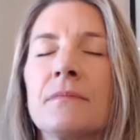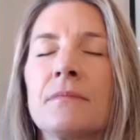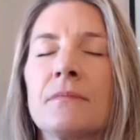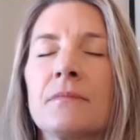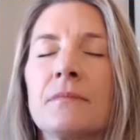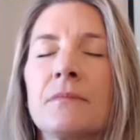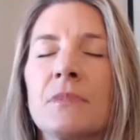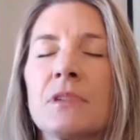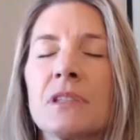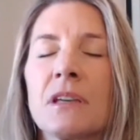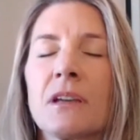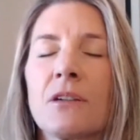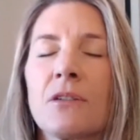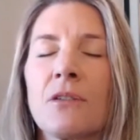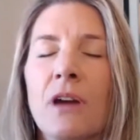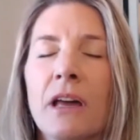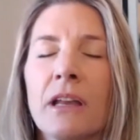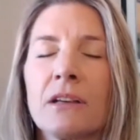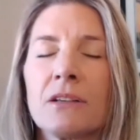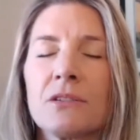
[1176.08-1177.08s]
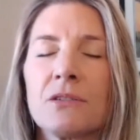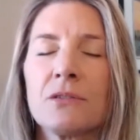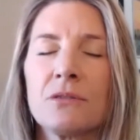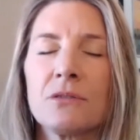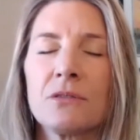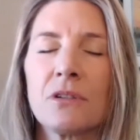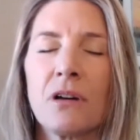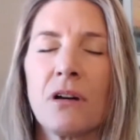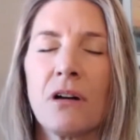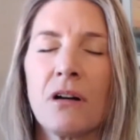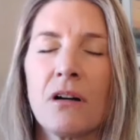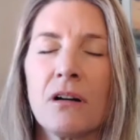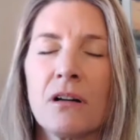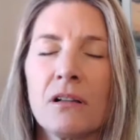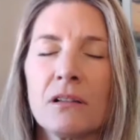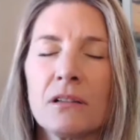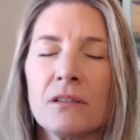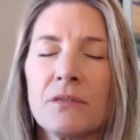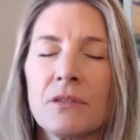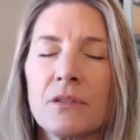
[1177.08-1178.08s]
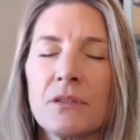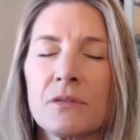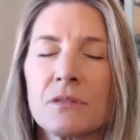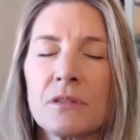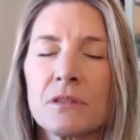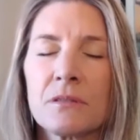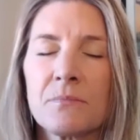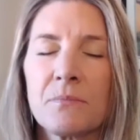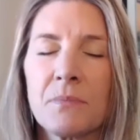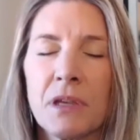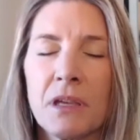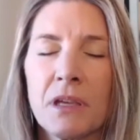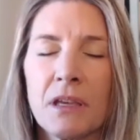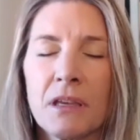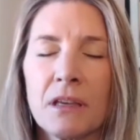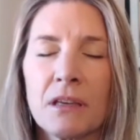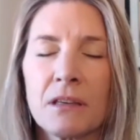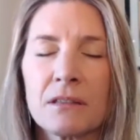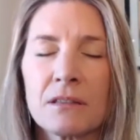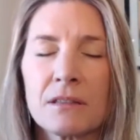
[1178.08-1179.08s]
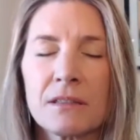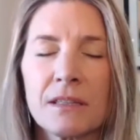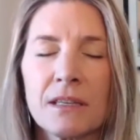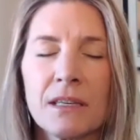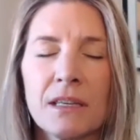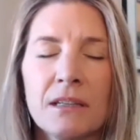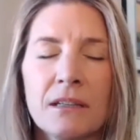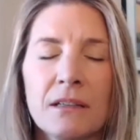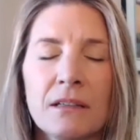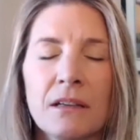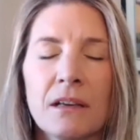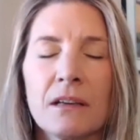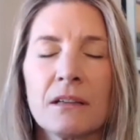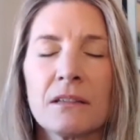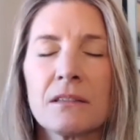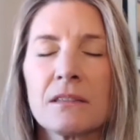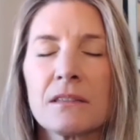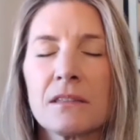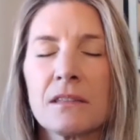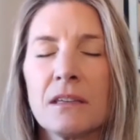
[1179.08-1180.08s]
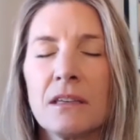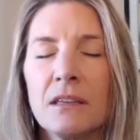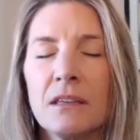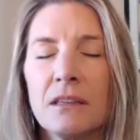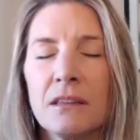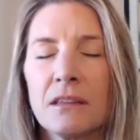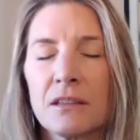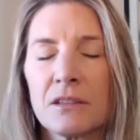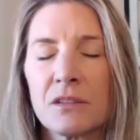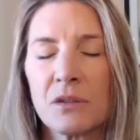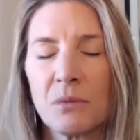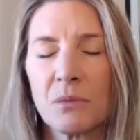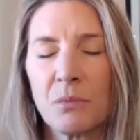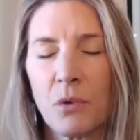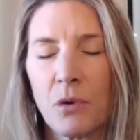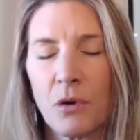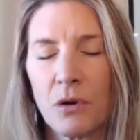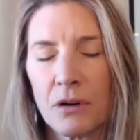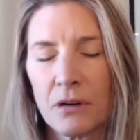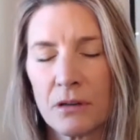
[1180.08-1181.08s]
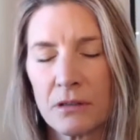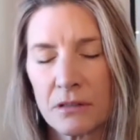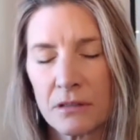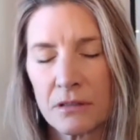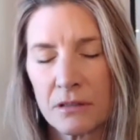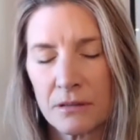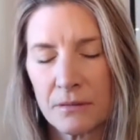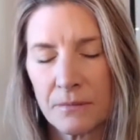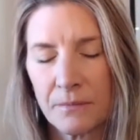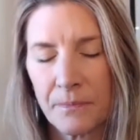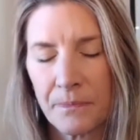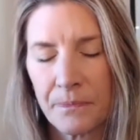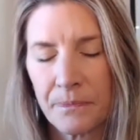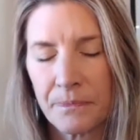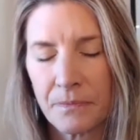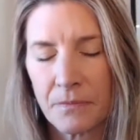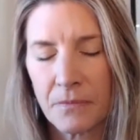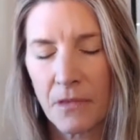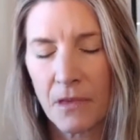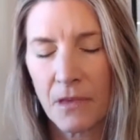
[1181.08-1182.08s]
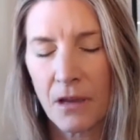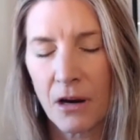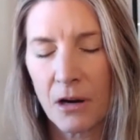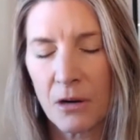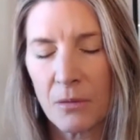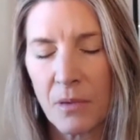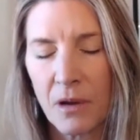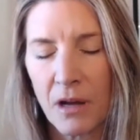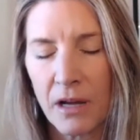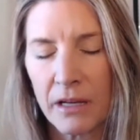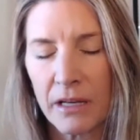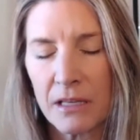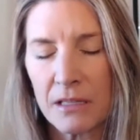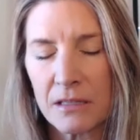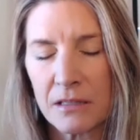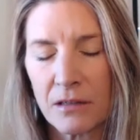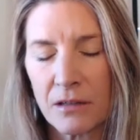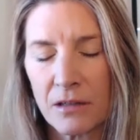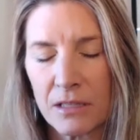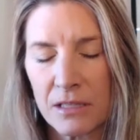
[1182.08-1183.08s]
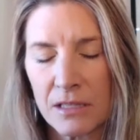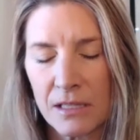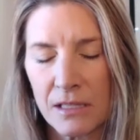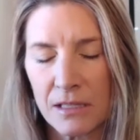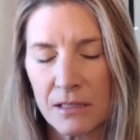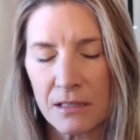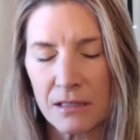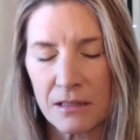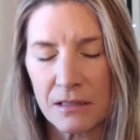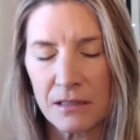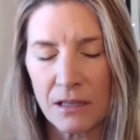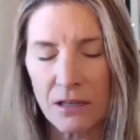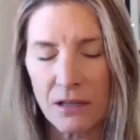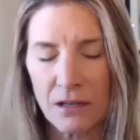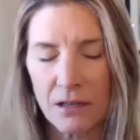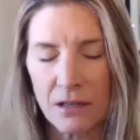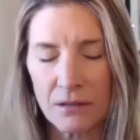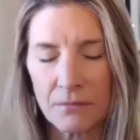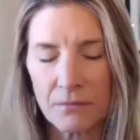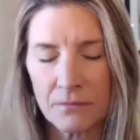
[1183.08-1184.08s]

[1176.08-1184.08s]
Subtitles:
We send gratitude to all of those beings, seen and unseen, that support our bodies and our existence here.